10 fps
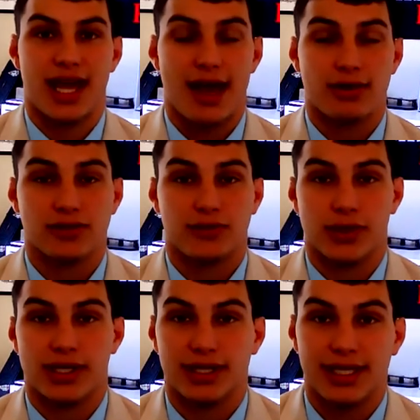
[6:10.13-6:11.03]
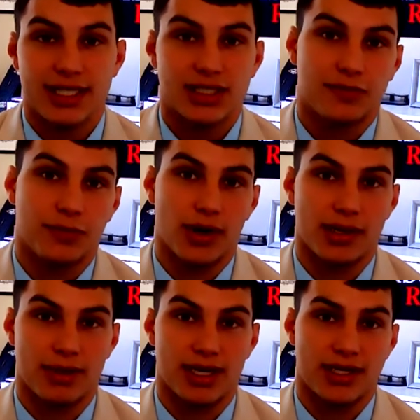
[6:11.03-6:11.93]
house for at least 40
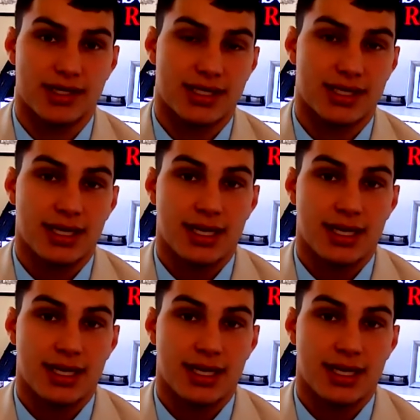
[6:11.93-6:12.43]
months,